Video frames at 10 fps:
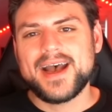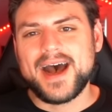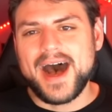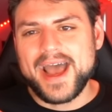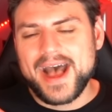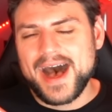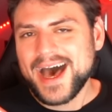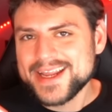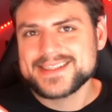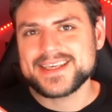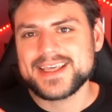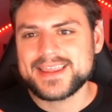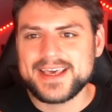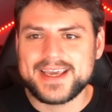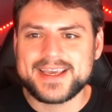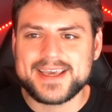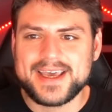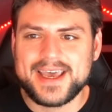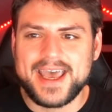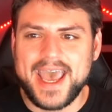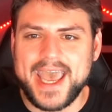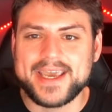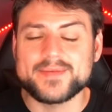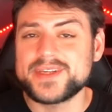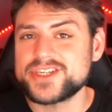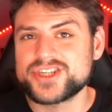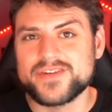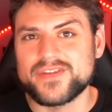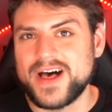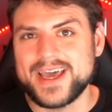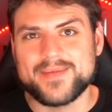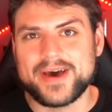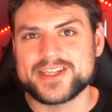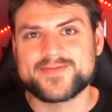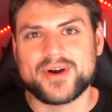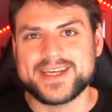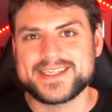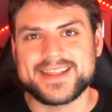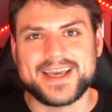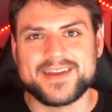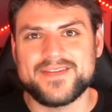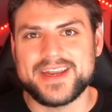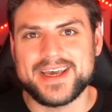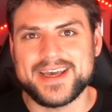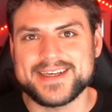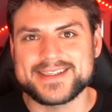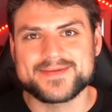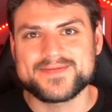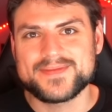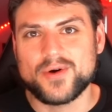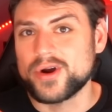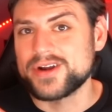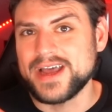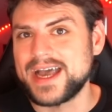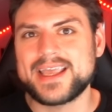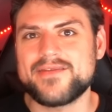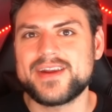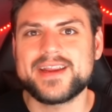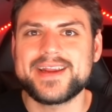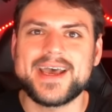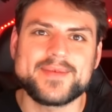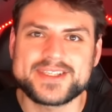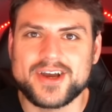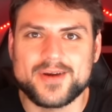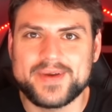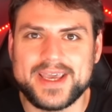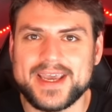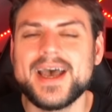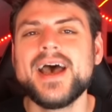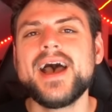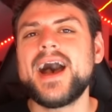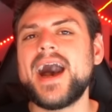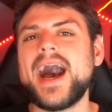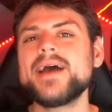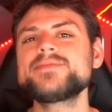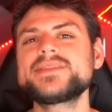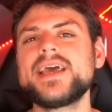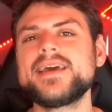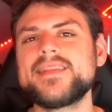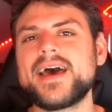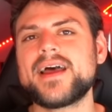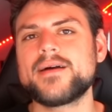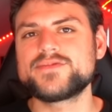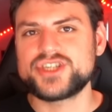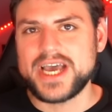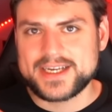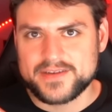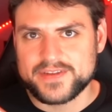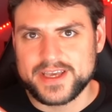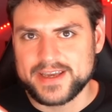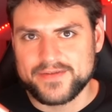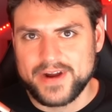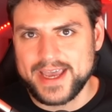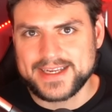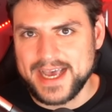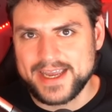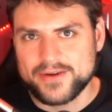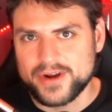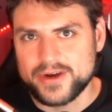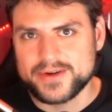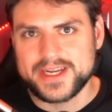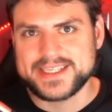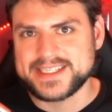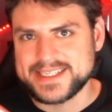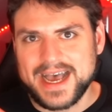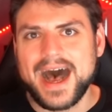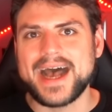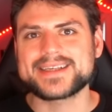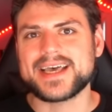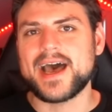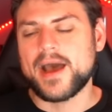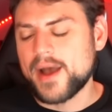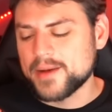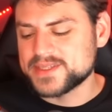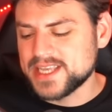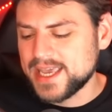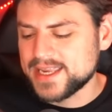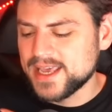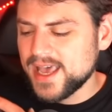I honestly think AMD should have lied about its pricing like NVIDIA is, or not given it an MSRP. I'm saying that objectively, right? I don't own any stocks. I'm saying